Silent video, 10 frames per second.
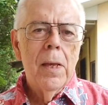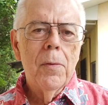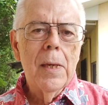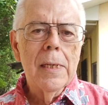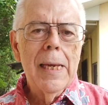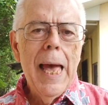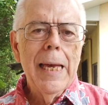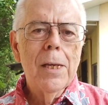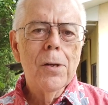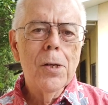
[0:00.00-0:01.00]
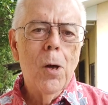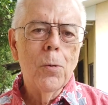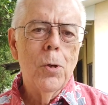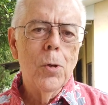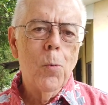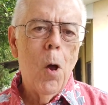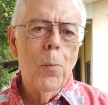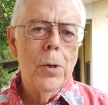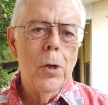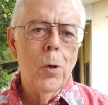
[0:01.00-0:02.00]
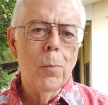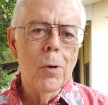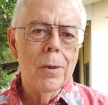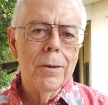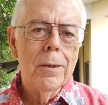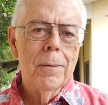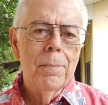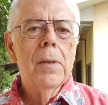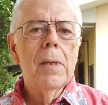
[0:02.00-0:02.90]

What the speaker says: The Italians don't use Roman numerals.